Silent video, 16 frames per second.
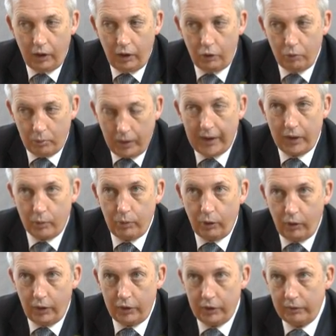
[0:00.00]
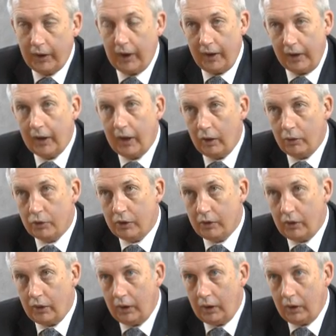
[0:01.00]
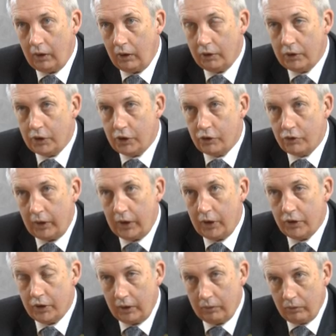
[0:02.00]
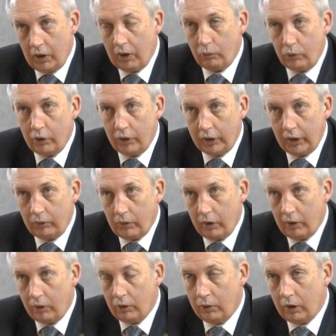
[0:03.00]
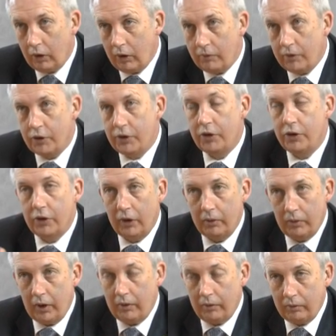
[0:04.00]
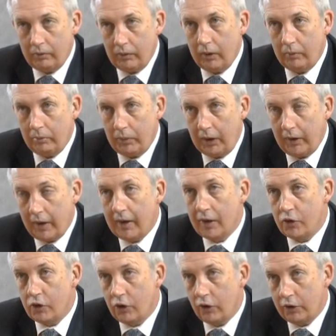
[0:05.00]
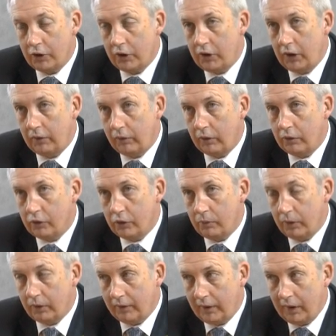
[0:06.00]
who made a point of getting out on the streets and working with local officers and being hands-on as a Chief Constable.